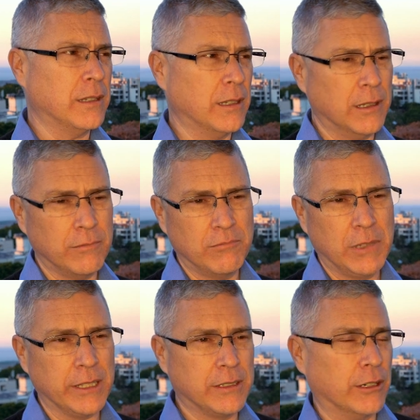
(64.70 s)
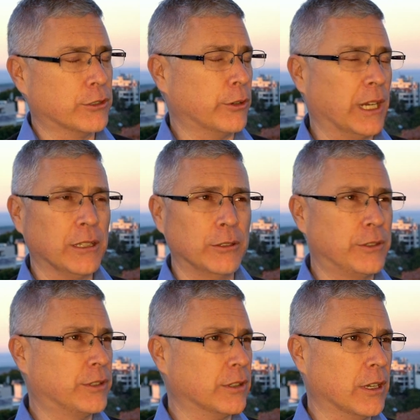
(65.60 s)
the territory
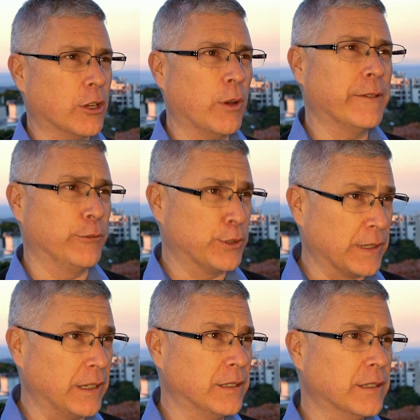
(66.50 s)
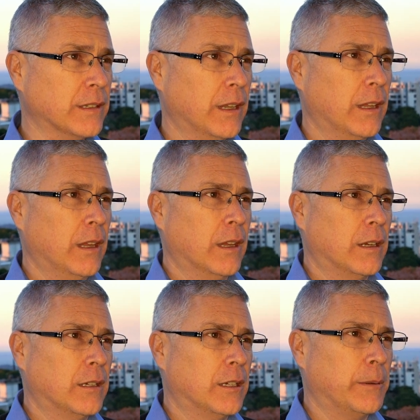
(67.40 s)
includes quite a few cities.
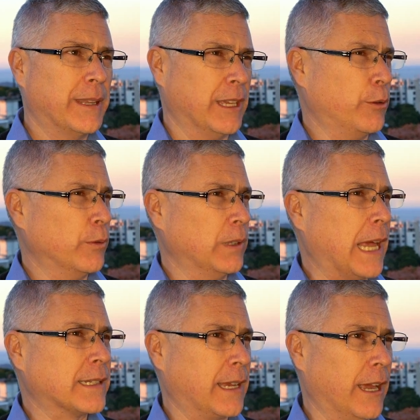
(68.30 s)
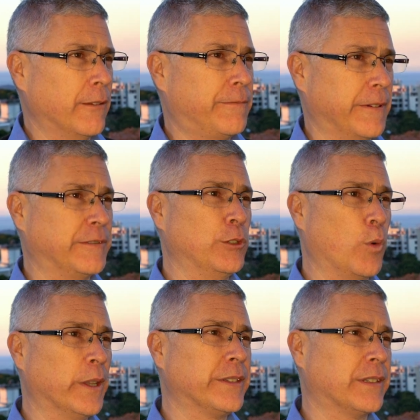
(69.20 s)
I think last count,
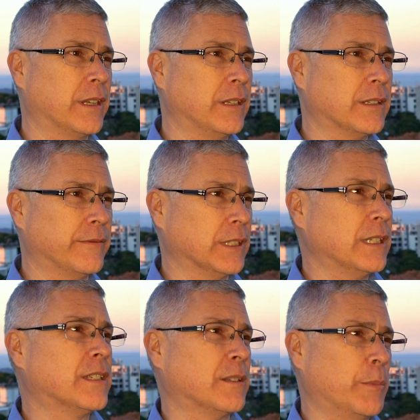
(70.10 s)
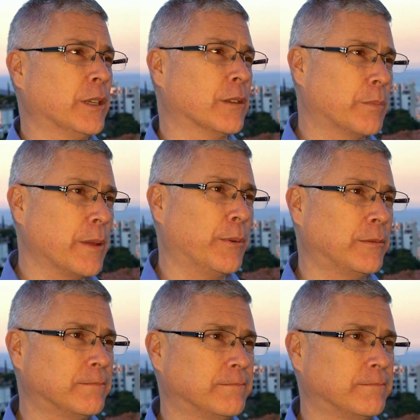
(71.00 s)
51 cities of at least 1 million people.